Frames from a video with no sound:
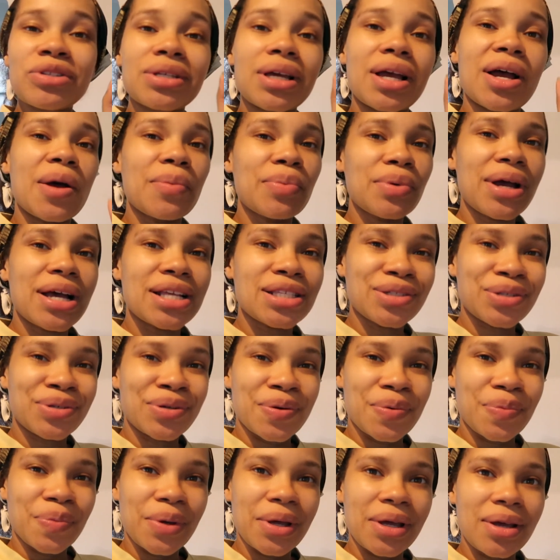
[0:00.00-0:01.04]
So yeah, I hope you guys are
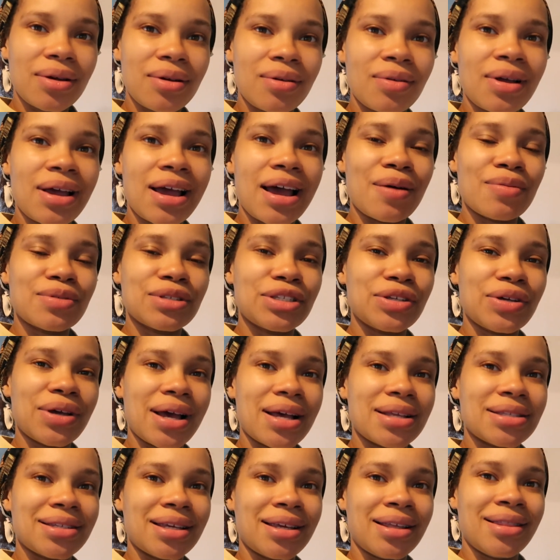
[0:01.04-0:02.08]
doing well. I will see you
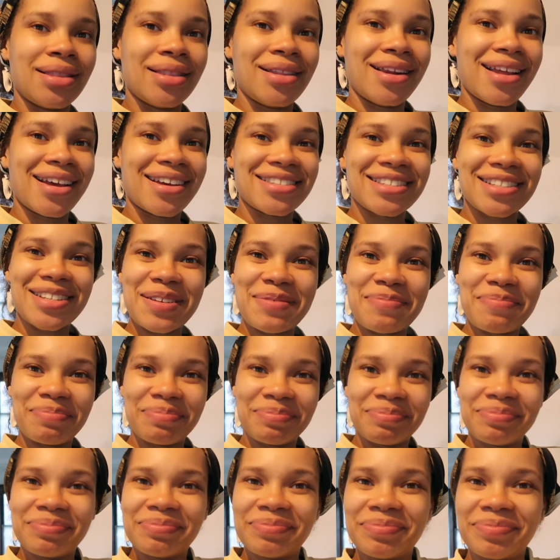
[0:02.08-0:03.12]
guys in the next
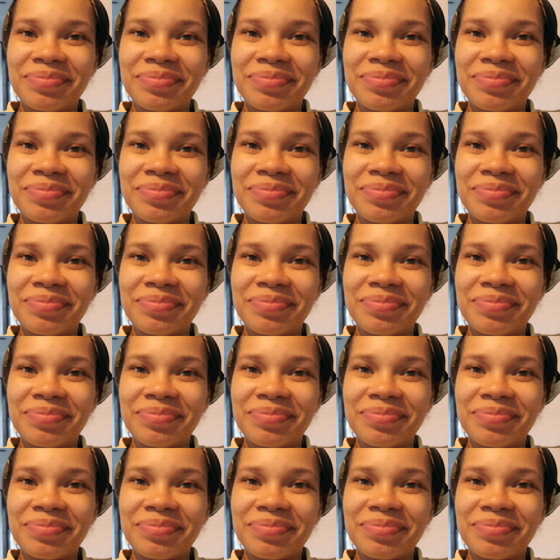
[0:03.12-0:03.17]
clip.